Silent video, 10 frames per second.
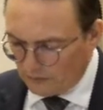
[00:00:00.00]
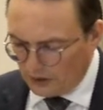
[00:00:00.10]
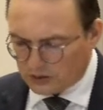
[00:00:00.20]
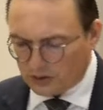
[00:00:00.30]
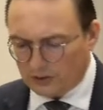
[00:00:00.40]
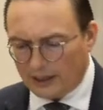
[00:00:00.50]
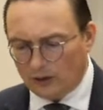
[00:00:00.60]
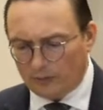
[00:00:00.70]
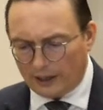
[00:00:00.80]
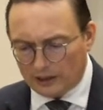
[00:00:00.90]
And so
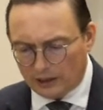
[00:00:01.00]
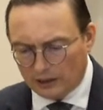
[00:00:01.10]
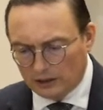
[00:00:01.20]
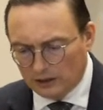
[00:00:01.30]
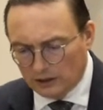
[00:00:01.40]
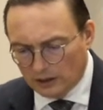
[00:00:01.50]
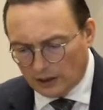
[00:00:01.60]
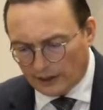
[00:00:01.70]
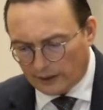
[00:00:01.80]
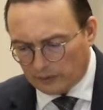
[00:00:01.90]
Lalo Peña
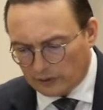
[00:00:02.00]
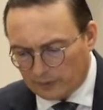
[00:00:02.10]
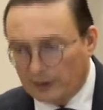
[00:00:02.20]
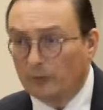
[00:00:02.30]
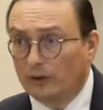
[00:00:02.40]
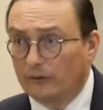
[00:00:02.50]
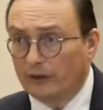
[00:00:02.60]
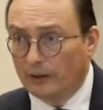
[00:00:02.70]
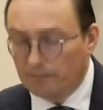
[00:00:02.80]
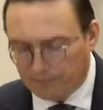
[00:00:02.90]
would be one of
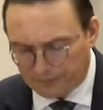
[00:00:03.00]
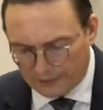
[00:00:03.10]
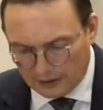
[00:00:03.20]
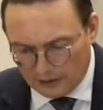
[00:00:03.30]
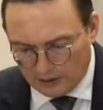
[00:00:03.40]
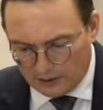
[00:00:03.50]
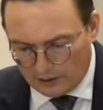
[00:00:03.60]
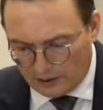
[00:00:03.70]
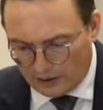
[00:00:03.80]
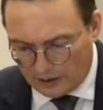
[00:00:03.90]
them.
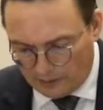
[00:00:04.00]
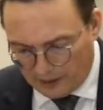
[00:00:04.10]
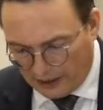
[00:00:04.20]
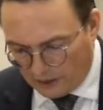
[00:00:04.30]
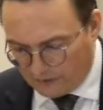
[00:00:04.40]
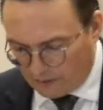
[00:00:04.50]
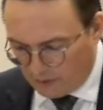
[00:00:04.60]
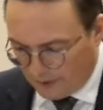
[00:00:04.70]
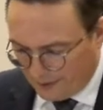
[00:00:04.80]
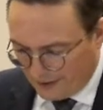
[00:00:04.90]
And at the beginning of
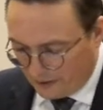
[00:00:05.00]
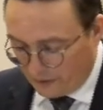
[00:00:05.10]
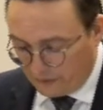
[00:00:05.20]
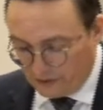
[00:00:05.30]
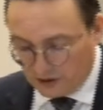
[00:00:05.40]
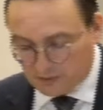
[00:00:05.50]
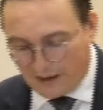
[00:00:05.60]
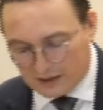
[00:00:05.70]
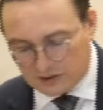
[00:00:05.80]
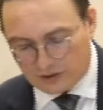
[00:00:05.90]
February, we had our first
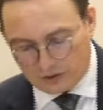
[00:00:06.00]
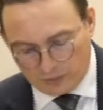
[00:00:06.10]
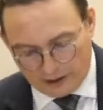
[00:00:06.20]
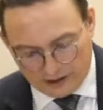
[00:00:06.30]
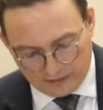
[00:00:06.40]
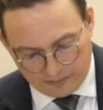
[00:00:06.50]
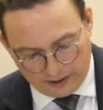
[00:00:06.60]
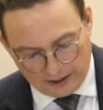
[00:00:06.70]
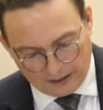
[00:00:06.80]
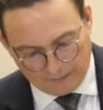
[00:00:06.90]
Mexican week of
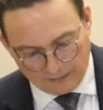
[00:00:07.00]
prayer.